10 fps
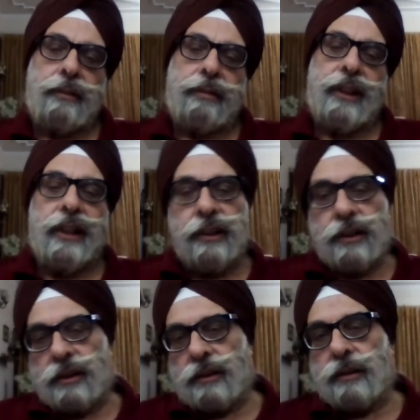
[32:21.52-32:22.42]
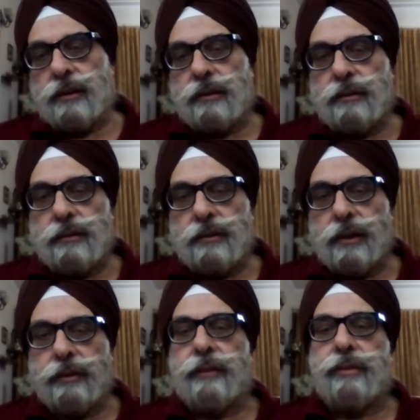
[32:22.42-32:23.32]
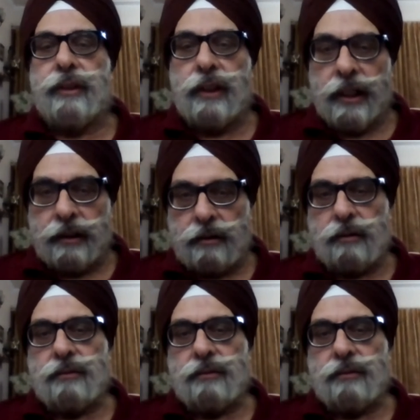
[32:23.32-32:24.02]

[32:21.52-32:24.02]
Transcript: affiliations of a different kind.